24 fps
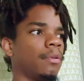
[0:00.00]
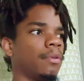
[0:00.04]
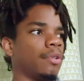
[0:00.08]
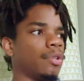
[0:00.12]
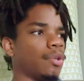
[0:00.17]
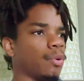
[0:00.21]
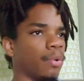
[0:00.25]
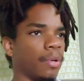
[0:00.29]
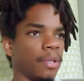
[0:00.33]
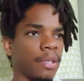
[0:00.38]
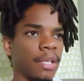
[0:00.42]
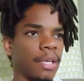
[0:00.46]

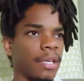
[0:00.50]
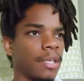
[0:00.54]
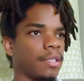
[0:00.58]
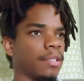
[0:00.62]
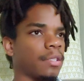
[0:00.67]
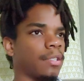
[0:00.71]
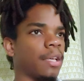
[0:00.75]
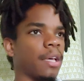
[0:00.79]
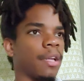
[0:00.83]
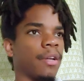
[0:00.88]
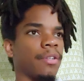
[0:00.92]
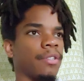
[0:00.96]
doing
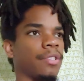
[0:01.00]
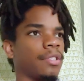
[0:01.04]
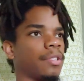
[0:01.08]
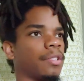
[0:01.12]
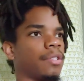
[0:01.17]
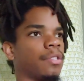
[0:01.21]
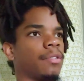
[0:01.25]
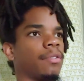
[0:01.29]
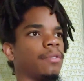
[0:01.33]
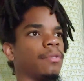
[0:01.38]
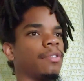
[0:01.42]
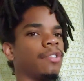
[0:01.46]
things that are
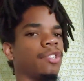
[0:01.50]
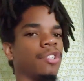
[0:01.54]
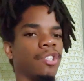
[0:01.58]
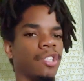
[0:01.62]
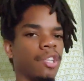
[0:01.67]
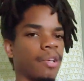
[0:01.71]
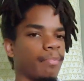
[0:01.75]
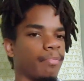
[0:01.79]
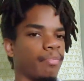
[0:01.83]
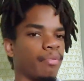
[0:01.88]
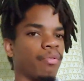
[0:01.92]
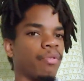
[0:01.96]
just
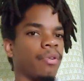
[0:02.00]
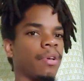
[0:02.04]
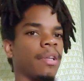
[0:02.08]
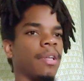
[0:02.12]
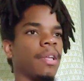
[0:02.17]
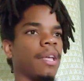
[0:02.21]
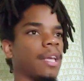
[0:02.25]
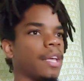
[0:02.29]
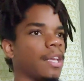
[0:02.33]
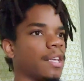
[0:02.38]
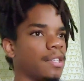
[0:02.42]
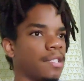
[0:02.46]
simple and
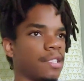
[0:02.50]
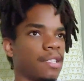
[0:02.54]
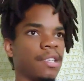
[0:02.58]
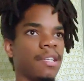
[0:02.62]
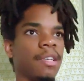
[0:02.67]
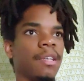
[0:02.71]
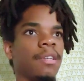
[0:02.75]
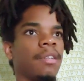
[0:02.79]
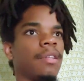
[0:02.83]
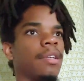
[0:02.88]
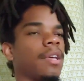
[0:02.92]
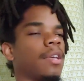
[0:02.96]

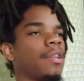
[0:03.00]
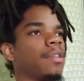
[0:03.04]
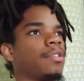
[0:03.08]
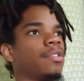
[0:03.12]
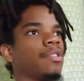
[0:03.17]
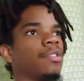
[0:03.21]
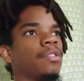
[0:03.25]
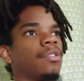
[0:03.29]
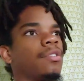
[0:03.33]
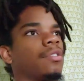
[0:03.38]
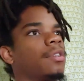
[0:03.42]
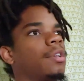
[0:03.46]
easy and, and
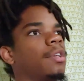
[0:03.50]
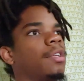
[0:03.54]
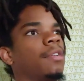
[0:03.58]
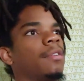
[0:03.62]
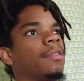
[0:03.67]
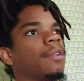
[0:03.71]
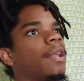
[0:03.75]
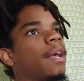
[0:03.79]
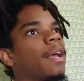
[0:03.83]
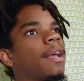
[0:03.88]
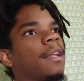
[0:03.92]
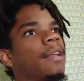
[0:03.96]
just and
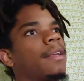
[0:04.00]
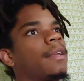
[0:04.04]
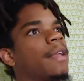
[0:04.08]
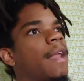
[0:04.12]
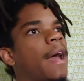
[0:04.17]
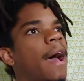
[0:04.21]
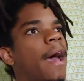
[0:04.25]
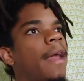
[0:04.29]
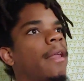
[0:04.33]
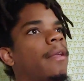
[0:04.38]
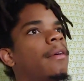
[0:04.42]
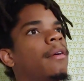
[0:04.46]
like
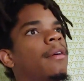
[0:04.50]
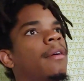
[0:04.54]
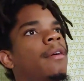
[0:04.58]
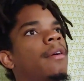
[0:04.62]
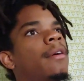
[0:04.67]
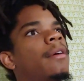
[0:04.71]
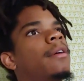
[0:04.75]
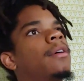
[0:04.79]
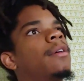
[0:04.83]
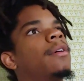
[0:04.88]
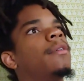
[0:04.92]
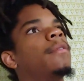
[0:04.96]
not
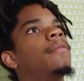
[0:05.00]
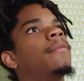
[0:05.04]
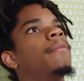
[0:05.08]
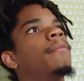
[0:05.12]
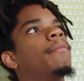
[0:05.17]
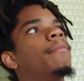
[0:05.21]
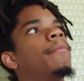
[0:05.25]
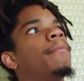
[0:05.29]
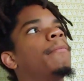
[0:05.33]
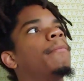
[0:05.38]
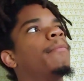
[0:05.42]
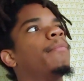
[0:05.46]

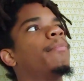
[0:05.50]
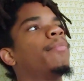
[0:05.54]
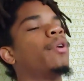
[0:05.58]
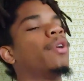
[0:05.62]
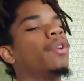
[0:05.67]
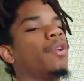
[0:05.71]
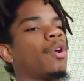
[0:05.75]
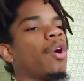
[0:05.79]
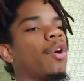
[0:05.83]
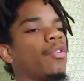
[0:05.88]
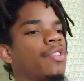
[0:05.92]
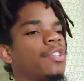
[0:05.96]

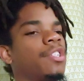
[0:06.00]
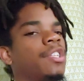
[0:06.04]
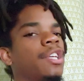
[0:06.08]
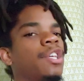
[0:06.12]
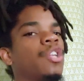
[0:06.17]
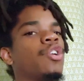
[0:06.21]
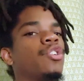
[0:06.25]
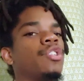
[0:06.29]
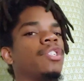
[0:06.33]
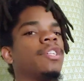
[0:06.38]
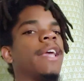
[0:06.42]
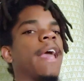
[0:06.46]
putting all this
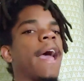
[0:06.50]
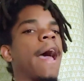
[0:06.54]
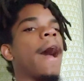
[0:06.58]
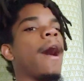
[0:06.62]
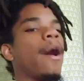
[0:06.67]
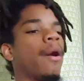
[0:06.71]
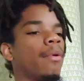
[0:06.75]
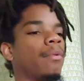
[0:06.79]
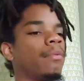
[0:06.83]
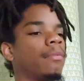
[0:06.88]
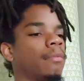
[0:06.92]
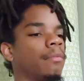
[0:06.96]
energy
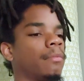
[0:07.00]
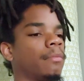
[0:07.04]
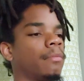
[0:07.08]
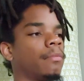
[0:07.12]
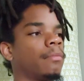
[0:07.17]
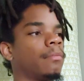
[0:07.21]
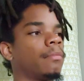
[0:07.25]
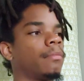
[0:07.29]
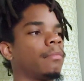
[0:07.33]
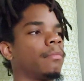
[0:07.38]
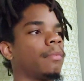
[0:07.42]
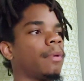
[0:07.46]
out
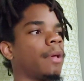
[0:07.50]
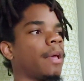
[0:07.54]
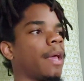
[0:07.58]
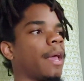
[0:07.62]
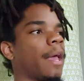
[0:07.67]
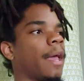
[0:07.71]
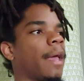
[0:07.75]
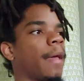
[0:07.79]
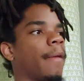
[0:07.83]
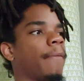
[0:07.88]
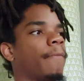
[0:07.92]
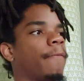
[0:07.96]

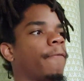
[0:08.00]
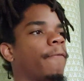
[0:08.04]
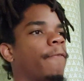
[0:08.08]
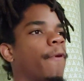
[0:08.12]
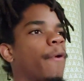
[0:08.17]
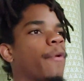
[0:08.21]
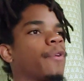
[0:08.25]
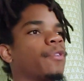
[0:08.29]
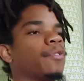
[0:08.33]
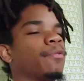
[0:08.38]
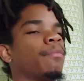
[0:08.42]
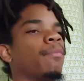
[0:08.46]
and
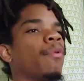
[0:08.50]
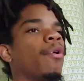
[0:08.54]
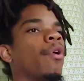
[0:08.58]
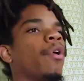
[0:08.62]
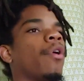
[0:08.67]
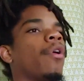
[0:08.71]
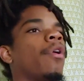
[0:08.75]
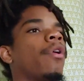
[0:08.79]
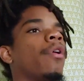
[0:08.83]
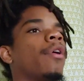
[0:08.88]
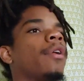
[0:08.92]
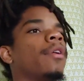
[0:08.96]
focus more
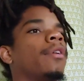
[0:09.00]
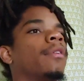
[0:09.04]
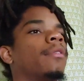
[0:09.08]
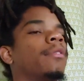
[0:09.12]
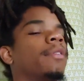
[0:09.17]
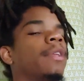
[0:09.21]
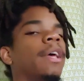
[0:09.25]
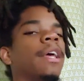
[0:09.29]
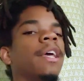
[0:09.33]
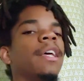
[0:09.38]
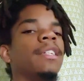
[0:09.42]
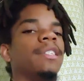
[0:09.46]
on
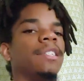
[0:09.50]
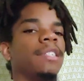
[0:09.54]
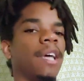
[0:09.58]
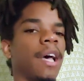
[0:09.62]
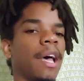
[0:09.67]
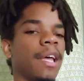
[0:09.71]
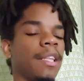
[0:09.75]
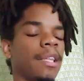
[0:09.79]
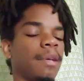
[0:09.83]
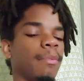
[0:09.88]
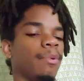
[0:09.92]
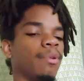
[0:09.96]
the
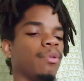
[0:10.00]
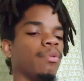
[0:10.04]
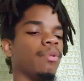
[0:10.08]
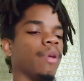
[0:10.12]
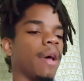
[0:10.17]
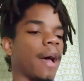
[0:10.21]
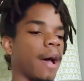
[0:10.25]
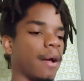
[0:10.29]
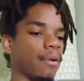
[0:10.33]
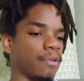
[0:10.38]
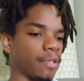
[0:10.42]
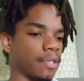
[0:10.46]
inside than we do
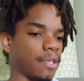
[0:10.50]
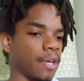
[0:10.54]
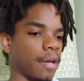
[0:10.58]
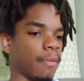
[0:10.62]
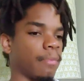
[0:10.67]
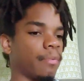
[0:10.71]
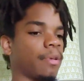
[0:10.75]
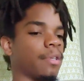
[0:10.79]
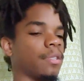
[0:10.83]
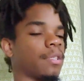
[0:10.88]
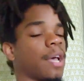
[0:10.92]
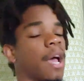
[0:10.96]
the outside
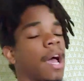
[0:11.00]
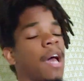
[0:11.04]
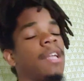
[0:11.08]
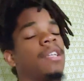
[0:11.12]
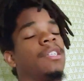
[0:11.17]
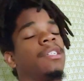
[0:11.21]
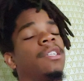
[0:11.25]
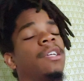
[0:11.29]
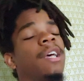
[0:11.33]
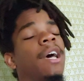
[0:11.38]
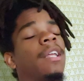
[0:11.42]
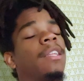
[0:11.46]
because
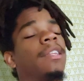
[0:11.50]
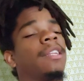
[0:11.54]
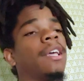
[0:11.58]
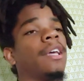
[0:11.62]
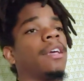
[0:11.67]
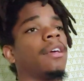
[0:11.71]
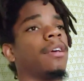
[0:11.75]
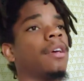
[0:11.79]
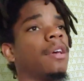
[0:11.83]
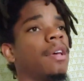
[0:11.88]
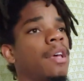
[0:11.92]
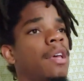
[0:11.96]
honestly i
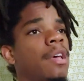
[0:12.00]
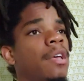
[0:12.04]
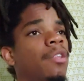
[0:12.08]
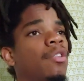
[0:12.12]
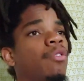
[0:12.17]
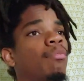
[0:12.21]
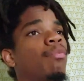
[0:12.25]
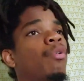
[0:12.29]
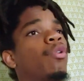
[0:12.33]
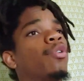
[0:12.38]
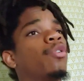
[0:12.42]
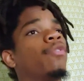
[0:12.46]
think
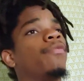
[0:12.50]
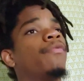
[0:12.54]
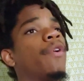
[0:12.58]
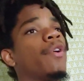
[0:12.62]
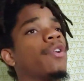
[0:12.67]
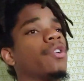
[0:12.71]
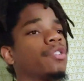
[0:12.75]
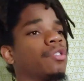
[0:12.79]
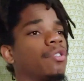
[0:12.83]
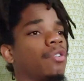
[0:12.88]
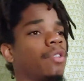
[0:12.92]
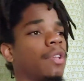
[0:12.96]
the more you
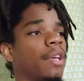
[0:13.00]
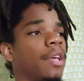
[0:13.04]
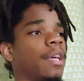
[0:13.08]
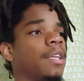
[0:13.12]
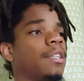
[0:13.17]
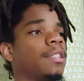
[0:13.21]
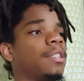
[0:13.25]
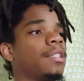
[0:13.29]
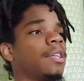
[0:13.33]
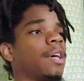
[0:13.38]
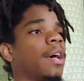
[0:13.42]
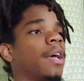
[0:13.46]
focus on the
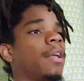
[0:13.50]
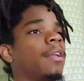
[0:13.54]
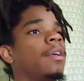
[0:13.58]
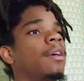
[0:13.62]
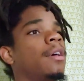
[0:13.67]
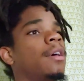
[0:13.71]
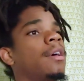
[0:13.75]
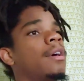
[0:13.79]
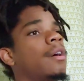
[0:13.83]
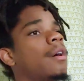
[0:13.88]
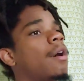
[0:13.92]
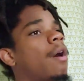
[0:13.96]
inside,
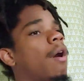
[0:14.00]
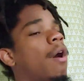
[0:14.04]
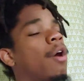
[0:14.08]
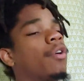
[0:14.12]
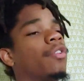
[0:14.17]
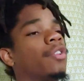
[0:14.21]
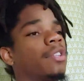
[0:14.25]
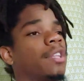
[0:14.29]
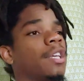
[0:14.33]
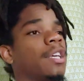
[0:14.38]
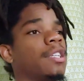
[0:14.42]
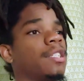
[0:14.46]
all
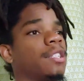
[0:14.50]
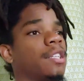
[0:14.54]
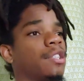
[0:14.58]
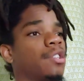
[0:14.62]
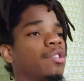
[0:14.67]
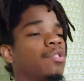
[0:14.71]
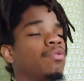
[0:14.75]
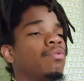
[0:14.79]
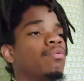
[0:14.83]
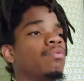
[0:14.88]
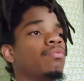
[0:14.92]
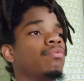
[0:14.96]
the things
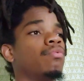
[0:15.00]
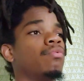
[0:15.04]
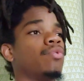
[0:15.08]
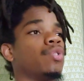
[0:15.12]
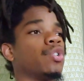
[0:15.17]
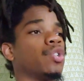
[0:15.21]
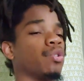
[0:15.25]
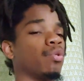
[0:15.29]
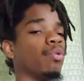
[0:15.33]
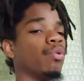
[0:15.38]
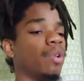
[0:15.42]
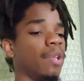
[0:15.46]
that you
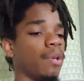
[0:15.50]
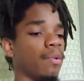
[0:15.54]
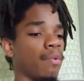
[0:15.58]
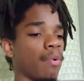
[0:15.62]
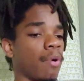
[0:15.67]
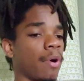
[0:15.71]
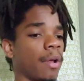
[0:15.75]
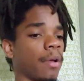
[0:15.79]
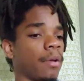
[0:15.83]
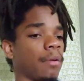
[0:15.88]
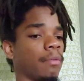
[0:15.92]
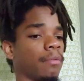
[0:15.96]
truly
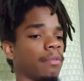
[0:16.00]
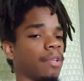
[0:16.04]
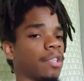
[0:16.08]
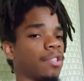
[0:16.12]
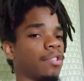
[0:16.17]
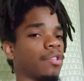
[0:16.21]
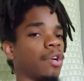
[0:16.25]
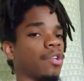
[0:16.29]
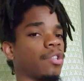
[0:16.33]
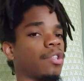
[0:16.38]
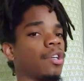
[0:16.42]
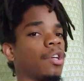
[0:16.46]
want, they
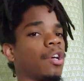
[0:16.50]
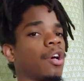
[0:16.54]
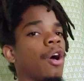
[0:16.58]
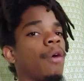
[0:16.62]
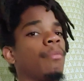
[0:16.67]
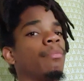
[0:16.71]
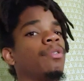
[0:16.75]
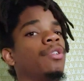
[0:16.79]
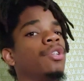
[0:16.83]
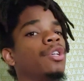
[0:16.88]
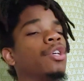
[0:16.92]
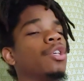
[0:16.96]
start to
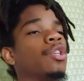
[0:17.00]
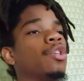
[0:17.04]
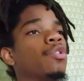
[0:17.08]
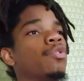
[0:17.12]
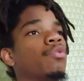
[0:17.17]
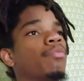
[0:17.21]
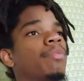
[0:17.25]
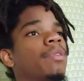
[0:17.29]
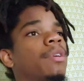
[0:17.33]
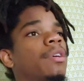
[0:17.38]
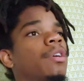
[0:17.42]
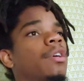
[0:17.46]
come to you
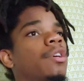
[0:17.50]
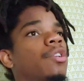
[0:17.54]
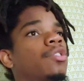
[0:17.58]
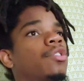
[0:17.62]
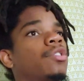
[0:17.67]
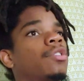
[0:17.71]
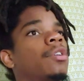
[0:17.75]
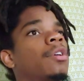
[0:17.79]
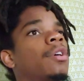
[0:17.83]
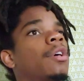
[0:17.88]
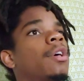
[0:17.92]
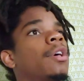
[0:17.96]

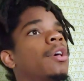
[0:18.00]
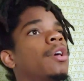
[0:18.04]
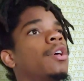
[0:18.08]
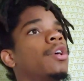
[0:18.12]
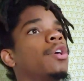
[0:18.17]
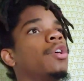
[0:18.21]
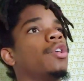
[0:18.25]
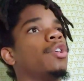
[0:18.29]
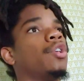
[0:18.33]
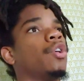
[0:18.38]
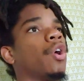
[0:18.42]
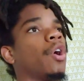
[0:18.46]
because
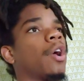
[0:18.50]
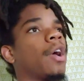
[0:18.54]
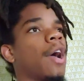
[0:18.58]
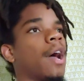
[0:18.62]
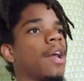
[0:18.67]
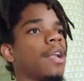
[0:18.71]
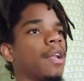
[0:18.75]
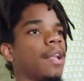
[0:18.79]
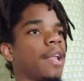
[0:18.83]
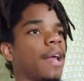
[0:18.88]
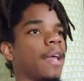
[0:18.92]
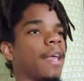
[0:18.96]
you're
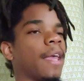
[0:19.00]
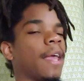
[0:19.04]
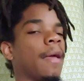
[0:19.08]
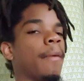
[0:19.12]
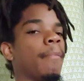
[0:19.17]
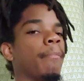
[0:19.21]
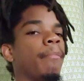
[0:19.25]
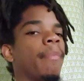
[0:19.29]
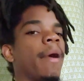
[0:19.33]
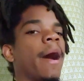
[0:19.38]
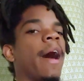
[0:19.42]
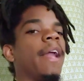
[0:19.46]
kind of like
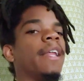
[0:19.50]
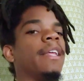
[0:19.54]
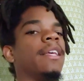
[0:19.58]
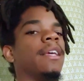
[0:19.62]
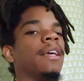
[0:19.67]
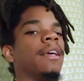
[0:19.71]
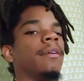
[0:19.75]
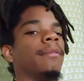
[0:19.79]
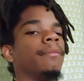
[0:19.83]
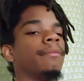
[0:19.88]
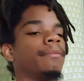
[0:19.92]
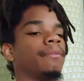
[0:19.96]

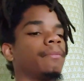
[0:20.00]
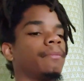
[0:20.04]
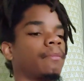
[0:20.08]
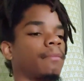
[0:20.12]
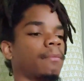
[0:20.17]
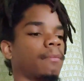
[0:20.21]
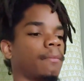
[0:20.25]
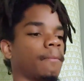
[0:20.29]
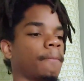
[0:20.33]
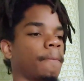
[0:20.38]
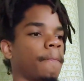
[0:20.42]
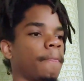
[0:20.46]
embodying
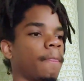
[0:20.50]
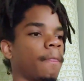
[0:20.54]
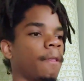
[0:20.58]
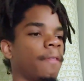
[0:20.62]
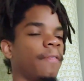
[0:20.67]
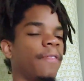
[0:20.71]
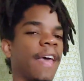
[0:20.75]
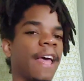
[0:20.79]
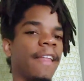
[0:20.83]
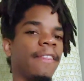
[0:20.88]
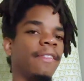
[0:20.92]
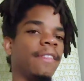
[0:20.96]

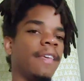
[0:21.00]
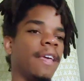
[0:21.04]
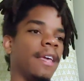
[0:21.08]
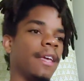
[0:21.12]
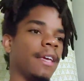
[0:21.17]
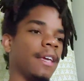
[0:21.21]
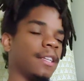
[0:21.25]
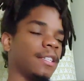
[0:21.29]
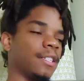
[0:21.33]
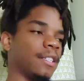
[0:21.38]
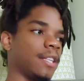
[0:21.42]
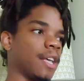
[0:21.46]
that thing
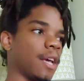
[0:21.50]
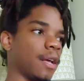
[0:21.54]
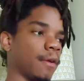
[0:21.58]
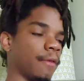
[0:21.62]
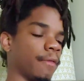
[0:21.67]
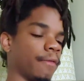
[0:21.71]
instead